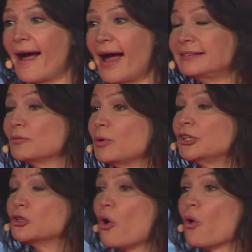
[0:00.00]
I said, we
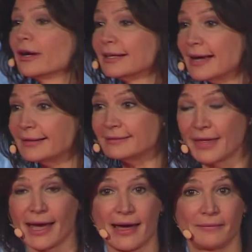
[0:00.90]
could organize
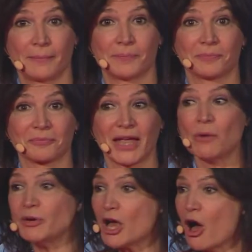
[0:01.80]
that.
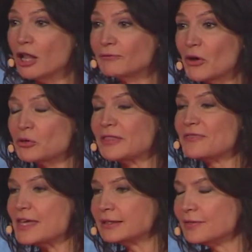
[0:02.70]
And we all voted
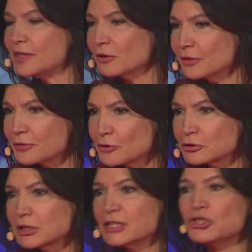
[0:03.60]
then and there at
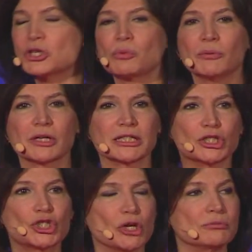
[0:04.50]
third lunch that we were going to
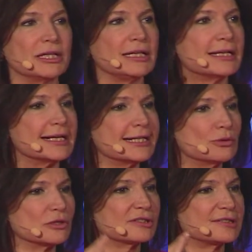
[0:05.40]
donate
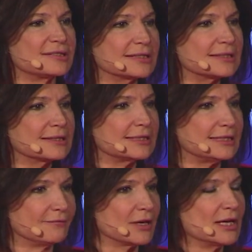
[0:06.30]
our sick
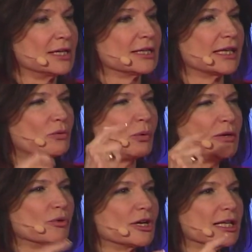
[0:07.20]
leave. Like we
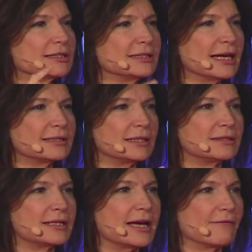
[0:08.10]
were elected
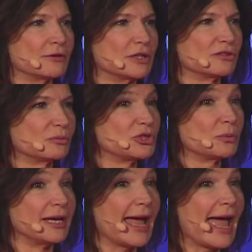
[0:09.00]
governance, which
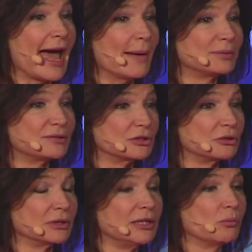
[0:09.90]
we
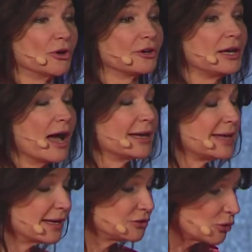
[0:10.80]
absolutely were not and
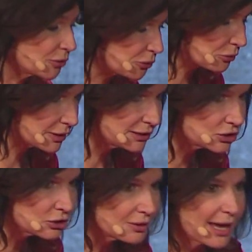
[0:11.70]
had no authority to
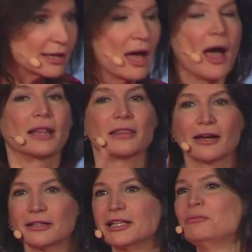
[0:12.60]
do that.
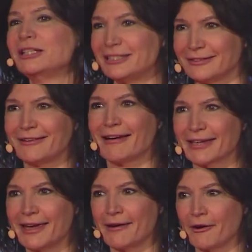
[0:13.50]
Luckily, we did not
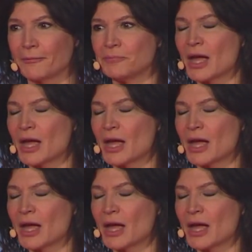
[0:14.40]
care.